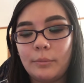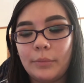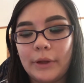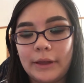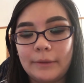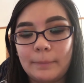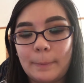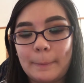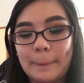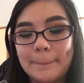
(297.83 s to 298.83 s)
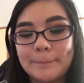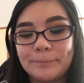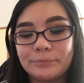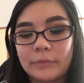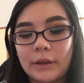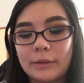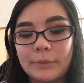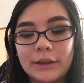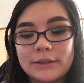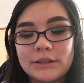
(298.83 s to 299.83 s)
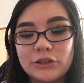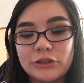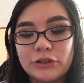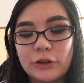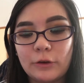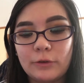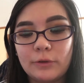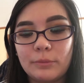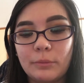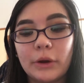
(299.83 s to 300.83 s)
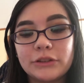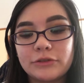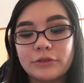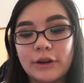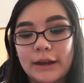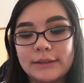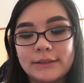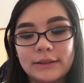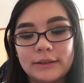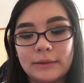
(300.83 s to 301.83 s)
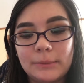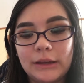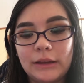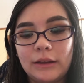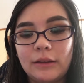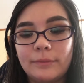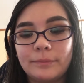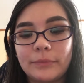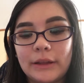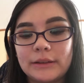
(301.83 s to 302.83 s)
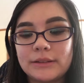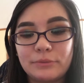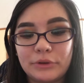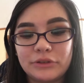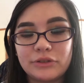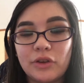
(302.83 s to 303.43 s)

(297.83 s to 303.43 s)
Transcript: But because it's just so moisturizing to me and it smells